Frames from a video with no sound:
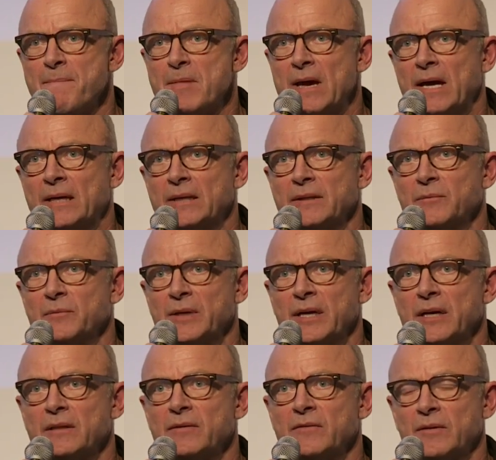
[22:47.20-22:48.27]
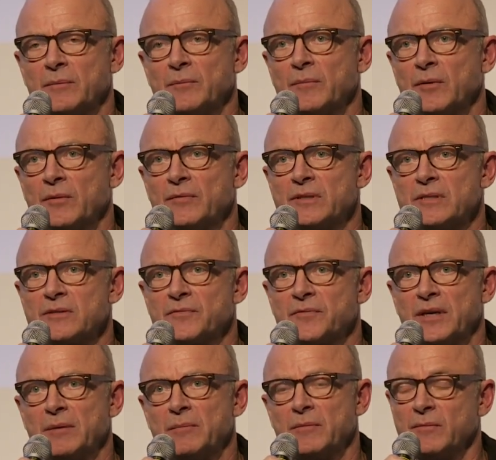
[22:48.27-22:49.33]
And we had some of these
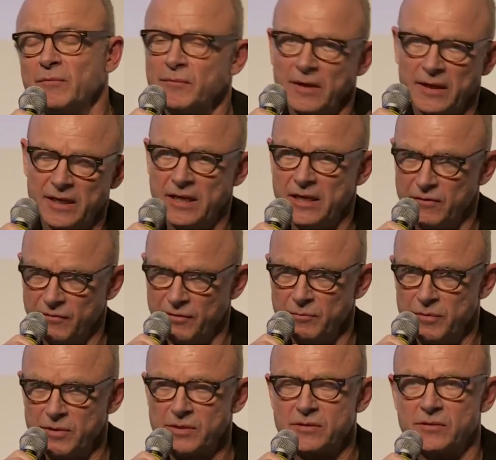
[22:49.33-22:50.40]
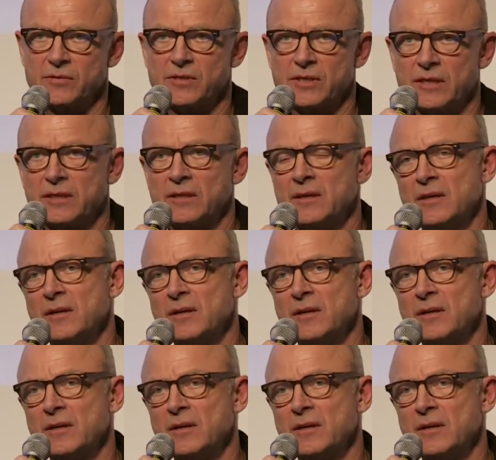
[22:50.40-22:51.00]
infamous, you say,